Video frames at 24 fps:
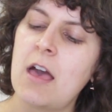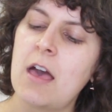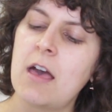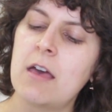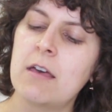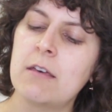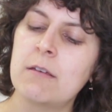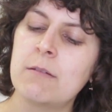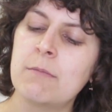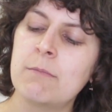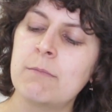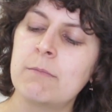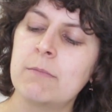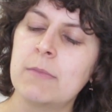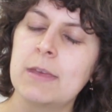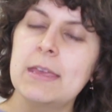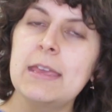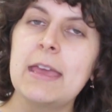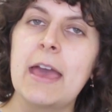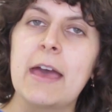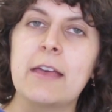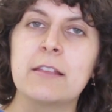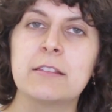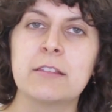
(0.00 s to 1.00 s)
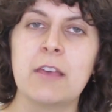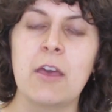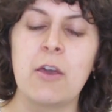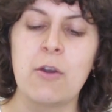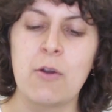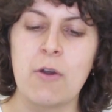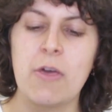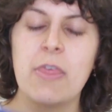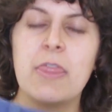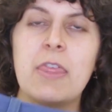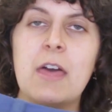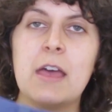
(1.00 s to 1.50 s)
Yeah,
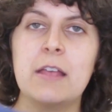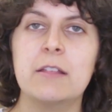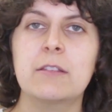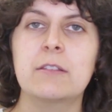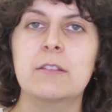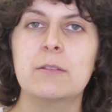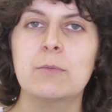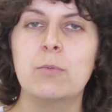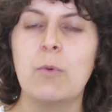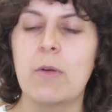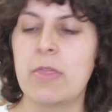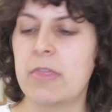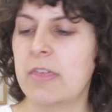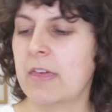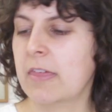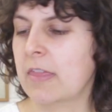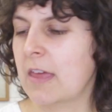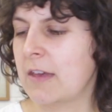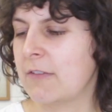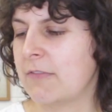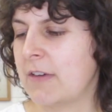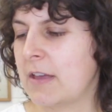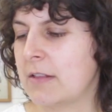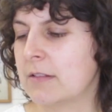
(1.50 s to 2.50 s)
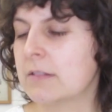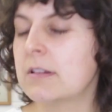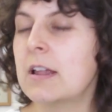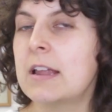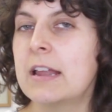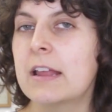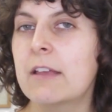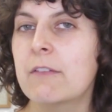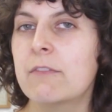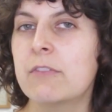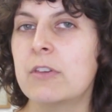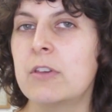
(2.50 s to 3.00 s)
so that's one thing that I found
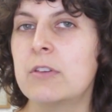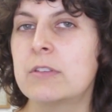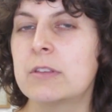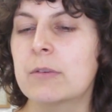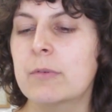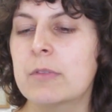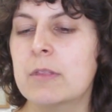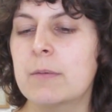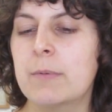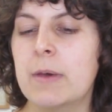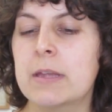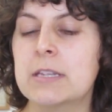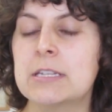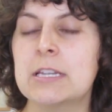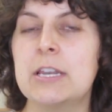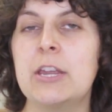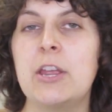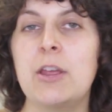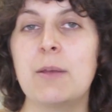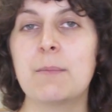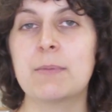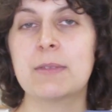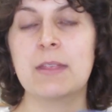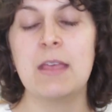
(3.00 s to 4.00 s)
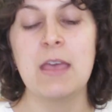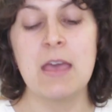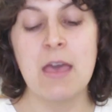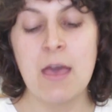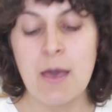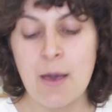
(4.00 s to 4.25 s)
slightly confusing with the button loops.